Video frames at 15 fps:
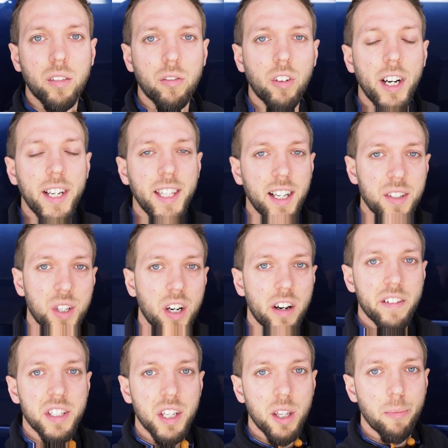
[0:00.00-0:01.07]
Right, next
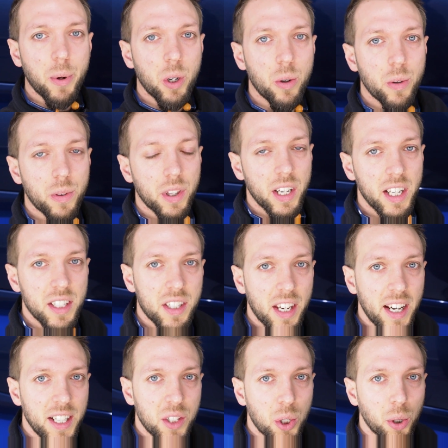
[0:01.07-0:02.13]
car is in the booth. It's
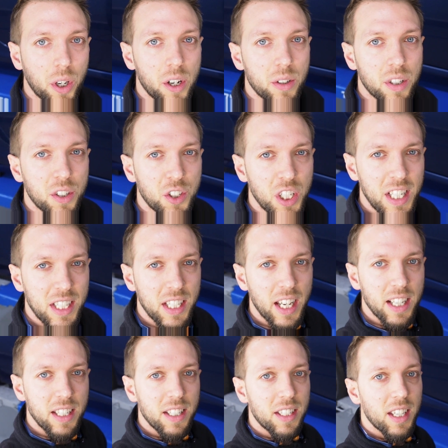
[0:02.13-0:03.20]
a Toyota
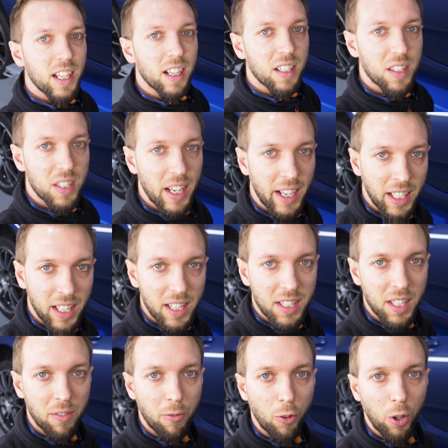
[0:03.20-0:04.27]
GT86 and it is
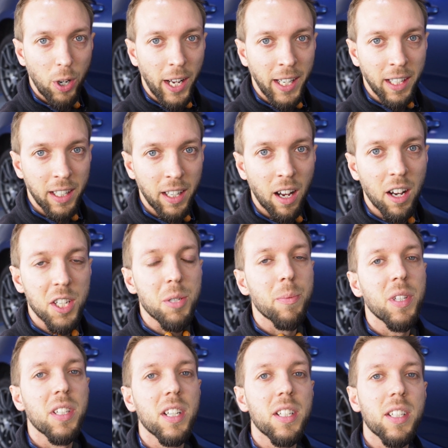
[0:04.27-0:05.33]
in for an
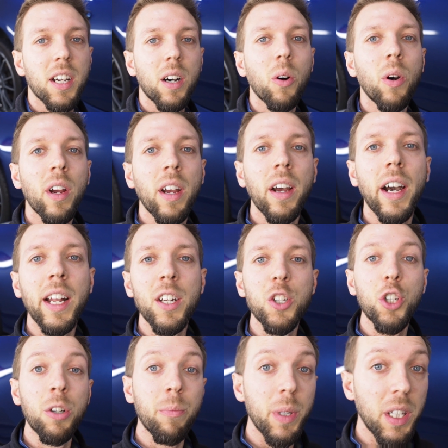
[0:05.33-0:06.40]
enhancement detail. And it
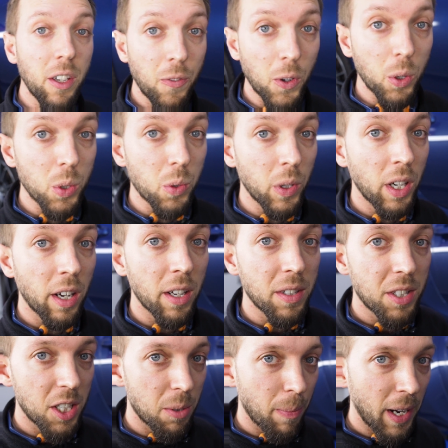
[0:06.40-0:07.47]
shouldn't be difficult to
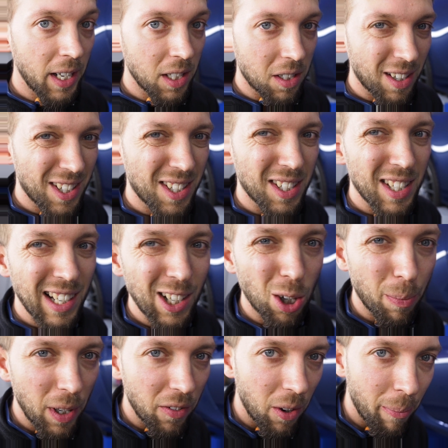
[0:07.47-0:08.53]
enhance this paint because it's a little
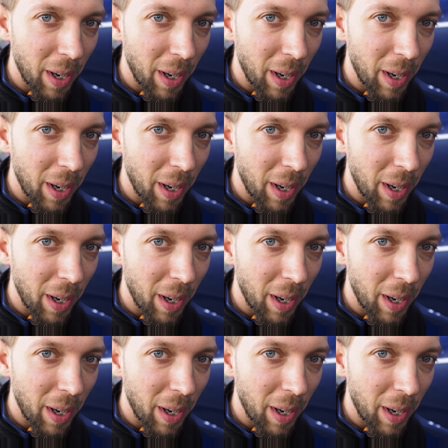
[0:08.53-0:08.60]
bit of a